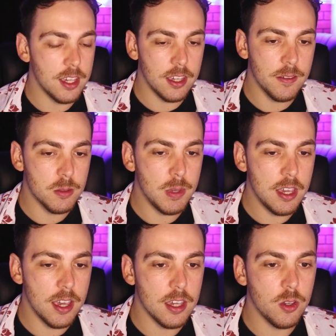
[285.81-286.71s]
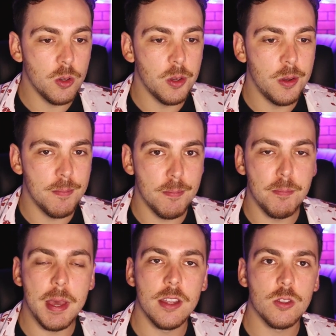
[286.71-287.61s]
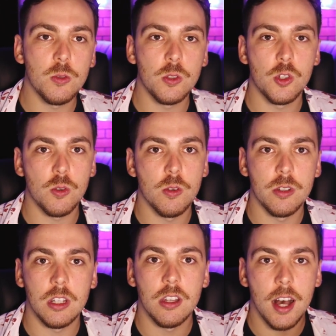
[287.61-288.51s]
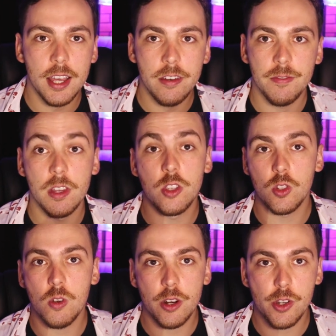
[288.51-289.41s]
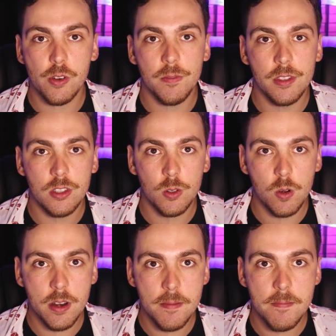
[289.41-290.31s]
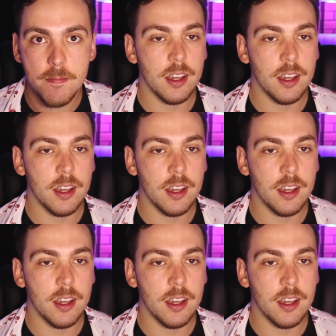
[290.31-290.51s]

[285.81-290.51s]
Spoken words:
It gives me a good pencil-drawn guide for the structure of the story.